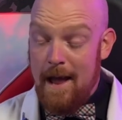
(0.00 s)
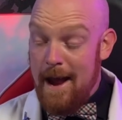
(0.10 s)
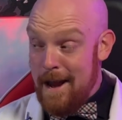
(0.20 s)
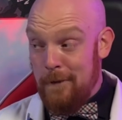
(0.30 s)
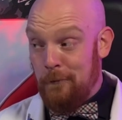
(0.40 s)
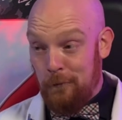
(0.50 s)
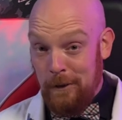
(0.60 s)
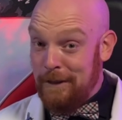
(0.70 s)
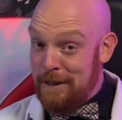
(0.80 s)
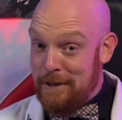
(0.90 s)
I had a
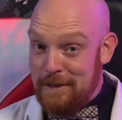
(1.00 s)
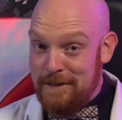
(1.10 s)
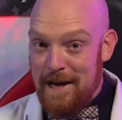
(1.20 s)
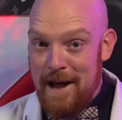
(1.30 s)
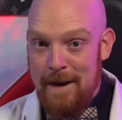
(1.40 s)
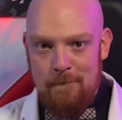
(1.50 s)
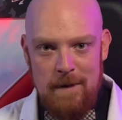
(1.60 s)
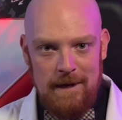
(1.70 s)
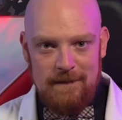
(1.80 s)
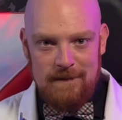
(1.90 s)
really good time
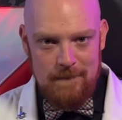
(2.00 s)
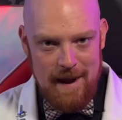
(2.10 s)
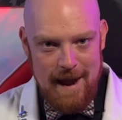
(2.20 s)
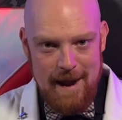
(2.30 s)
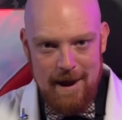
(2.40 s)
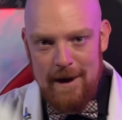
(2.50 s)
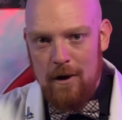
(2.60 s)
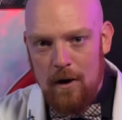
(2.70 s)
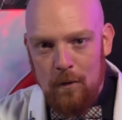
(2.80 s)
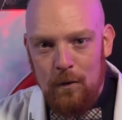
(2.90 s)
making some AI
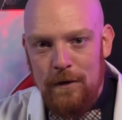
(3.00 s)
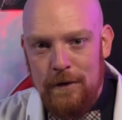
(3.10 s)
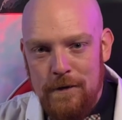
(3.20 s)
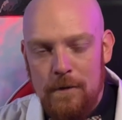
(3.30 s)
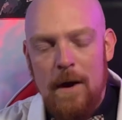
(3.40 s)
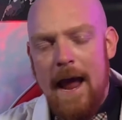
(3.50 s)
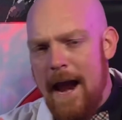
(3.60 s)
art with you,